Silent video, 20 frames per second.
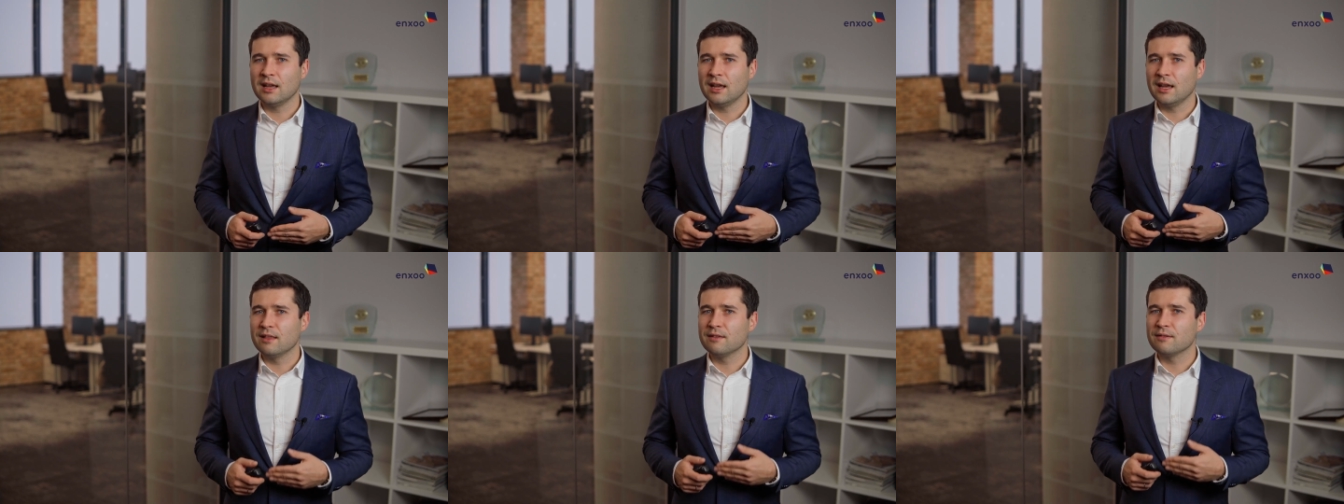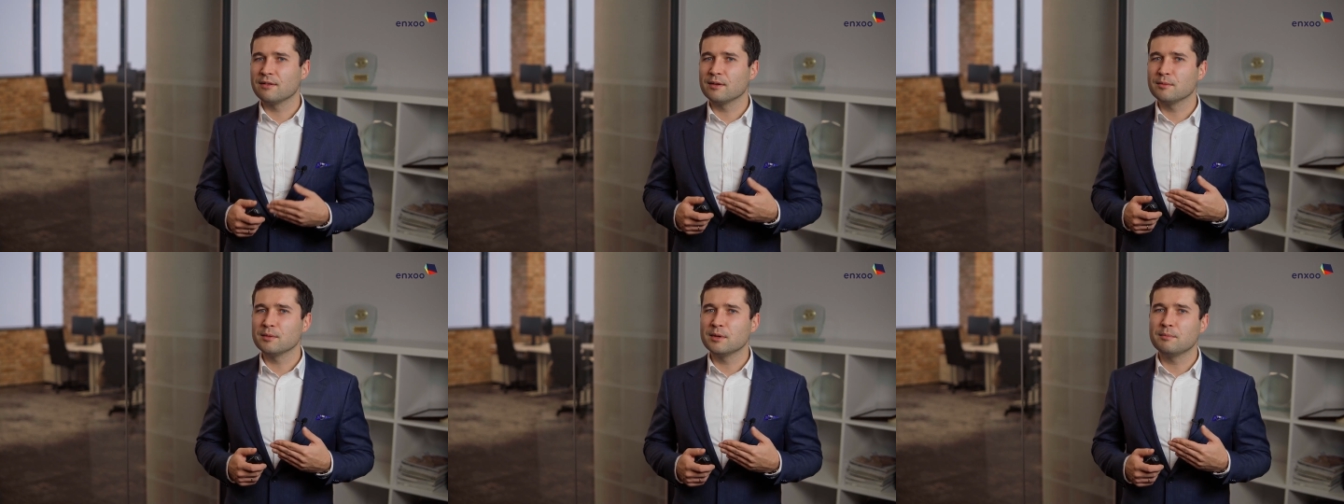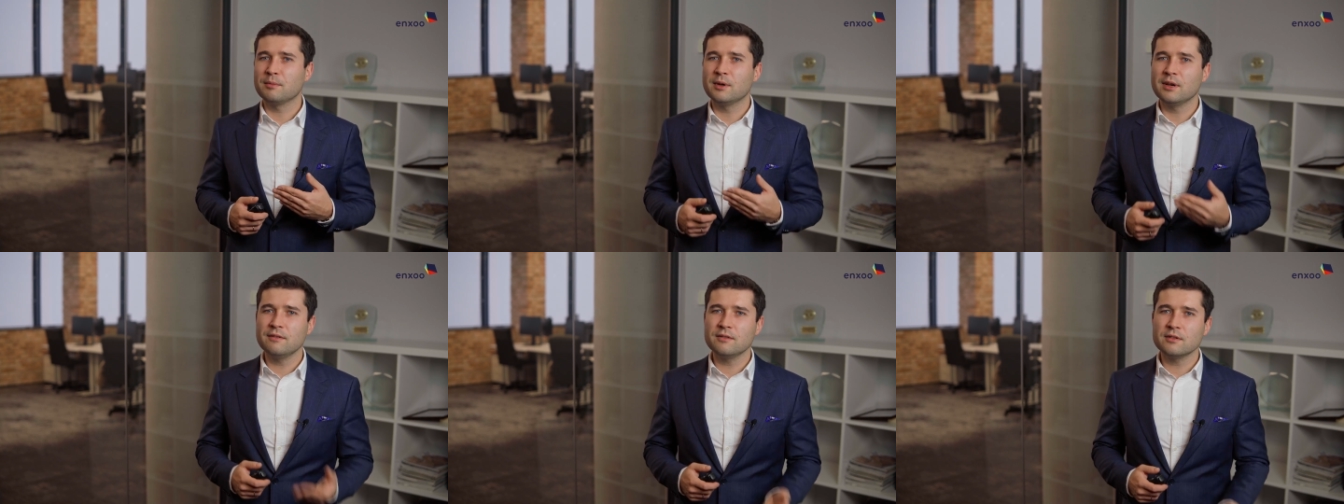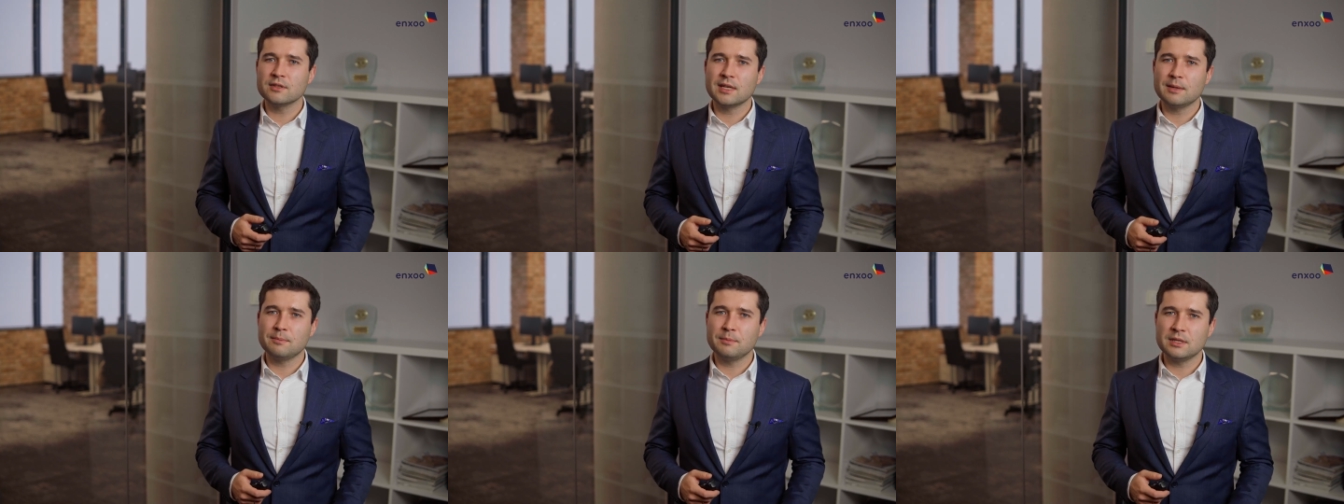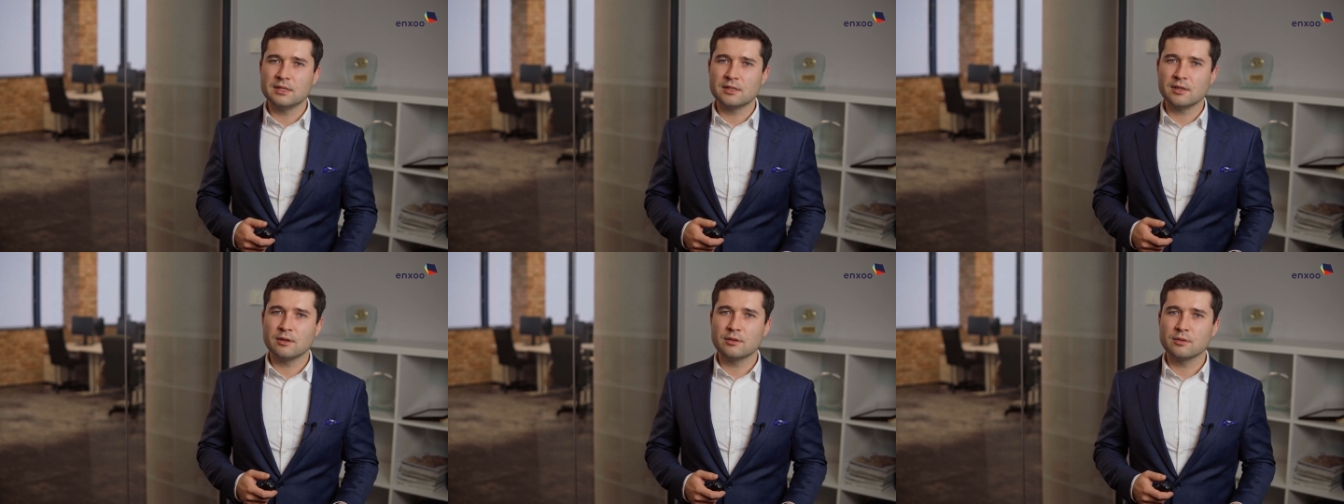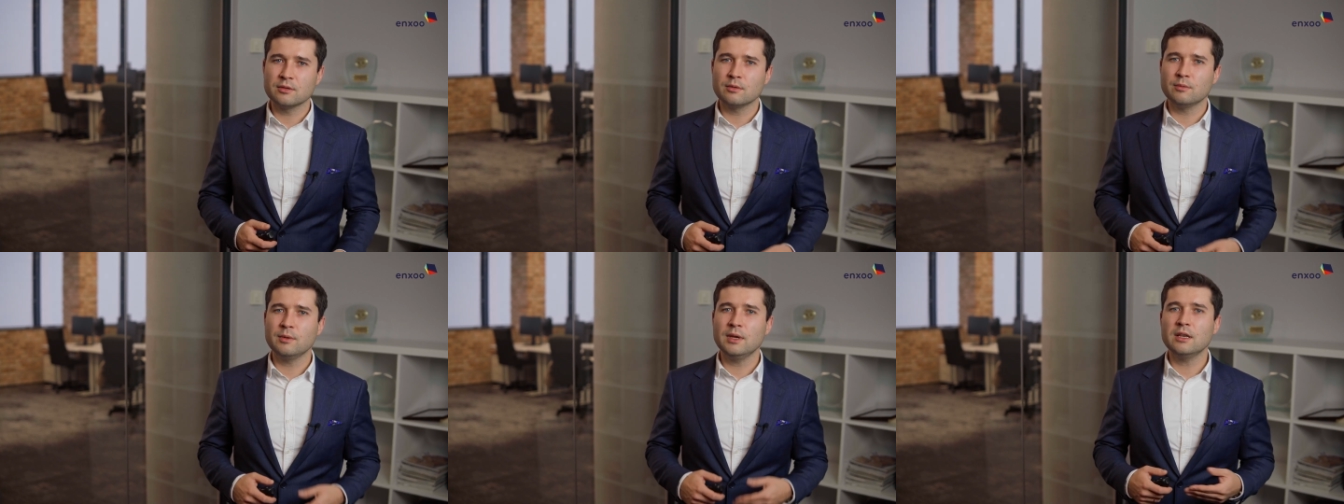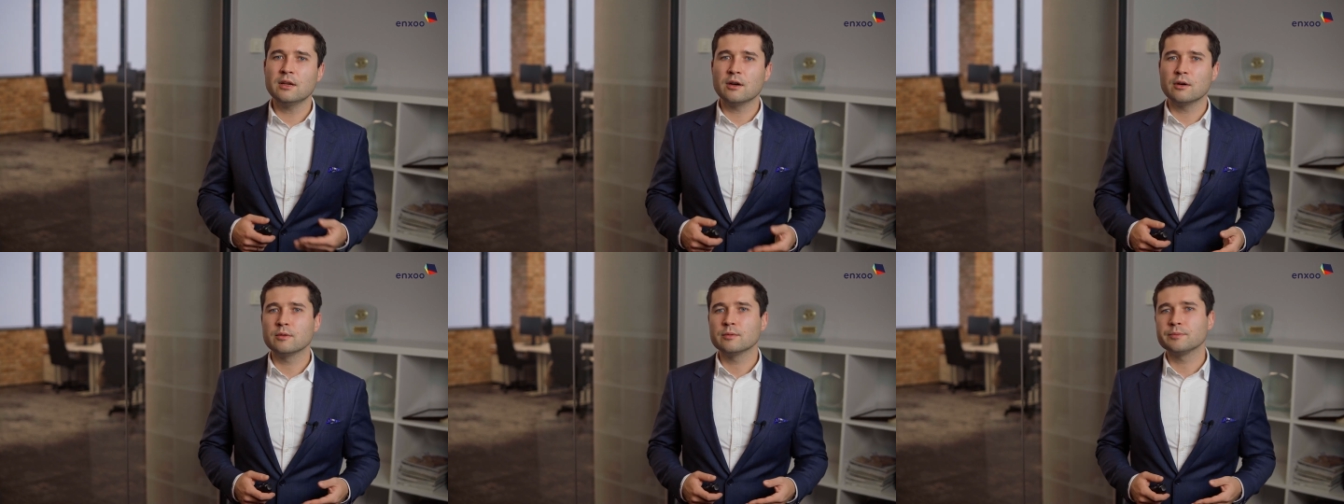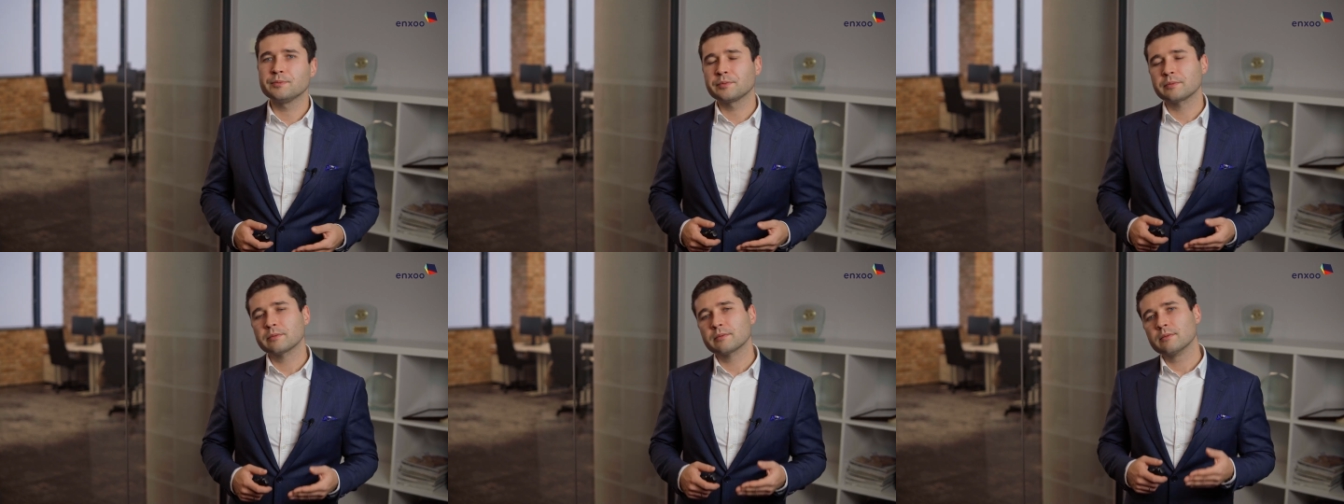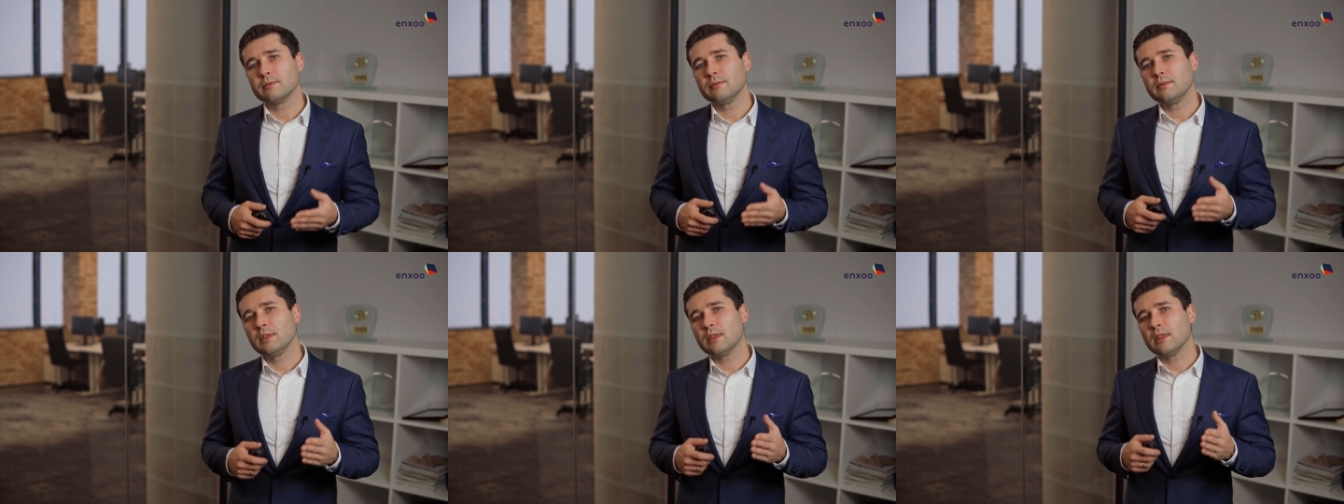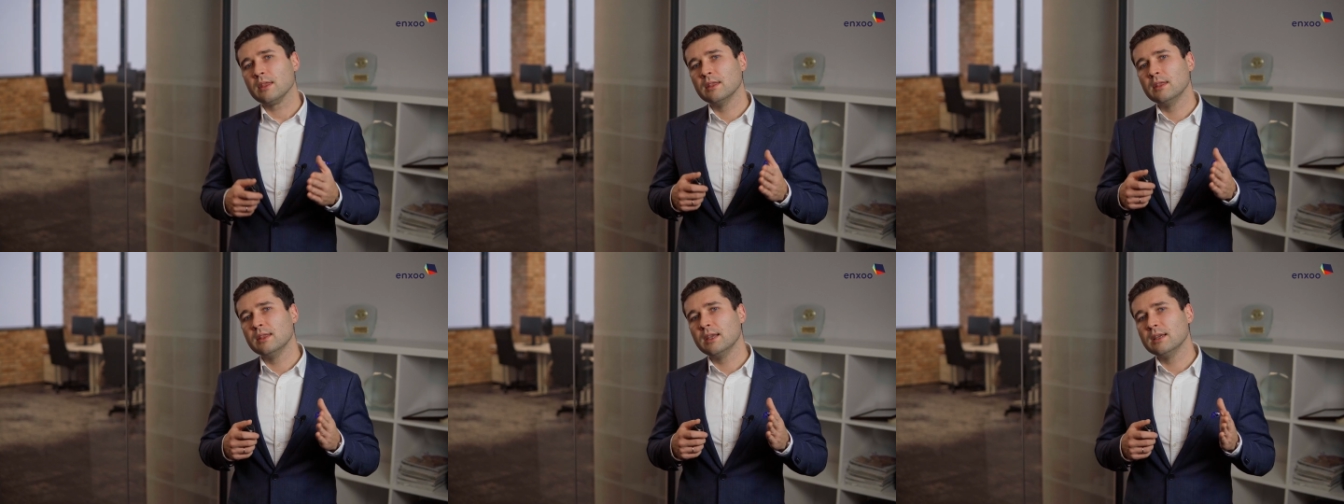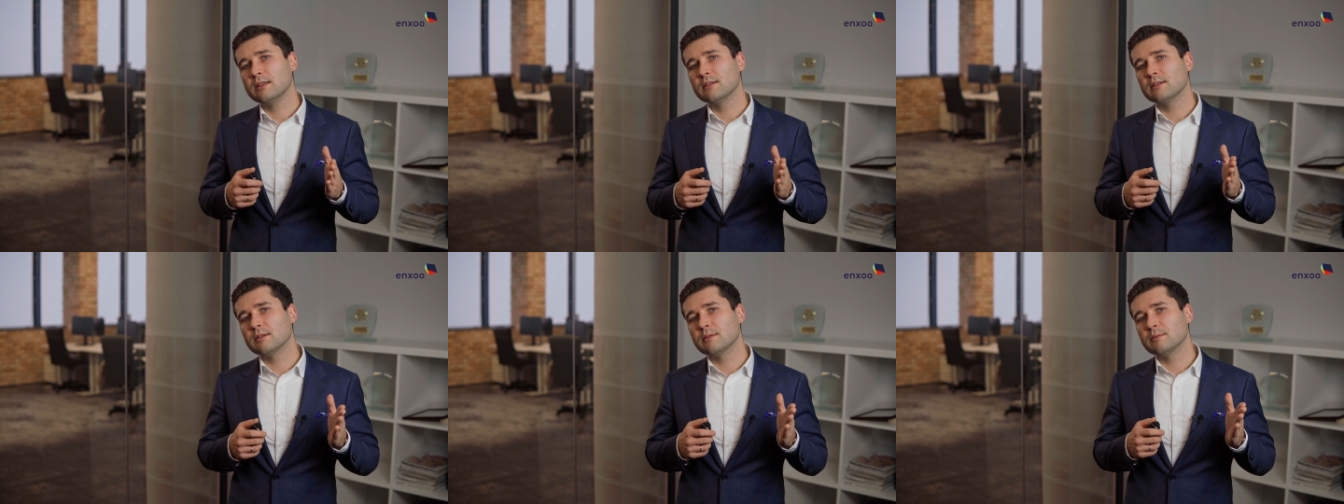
And from the previous episode, we know that